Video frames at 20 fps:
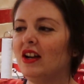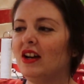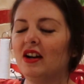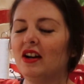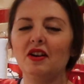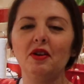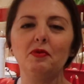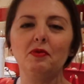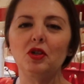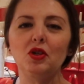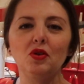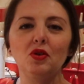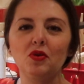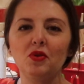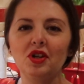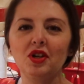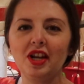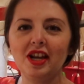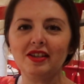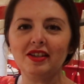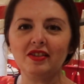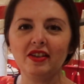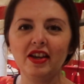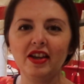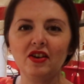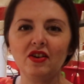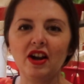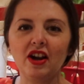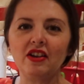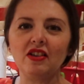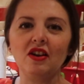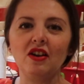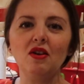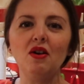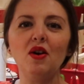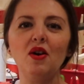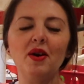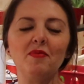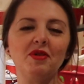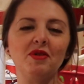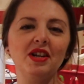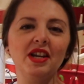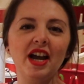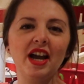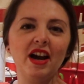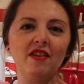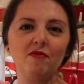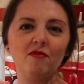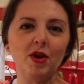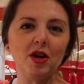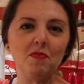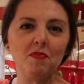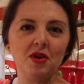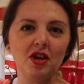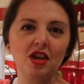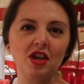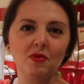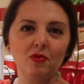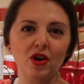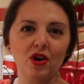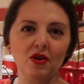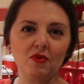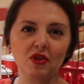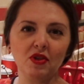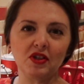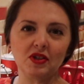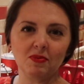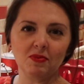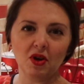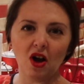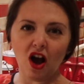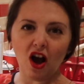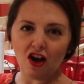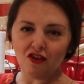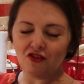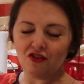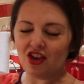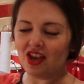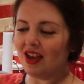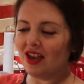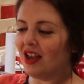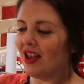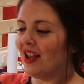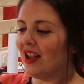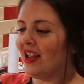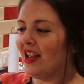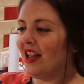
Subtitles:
2-3 days later, I thought, oh, I'm gonna have my piggy bread with some coffee.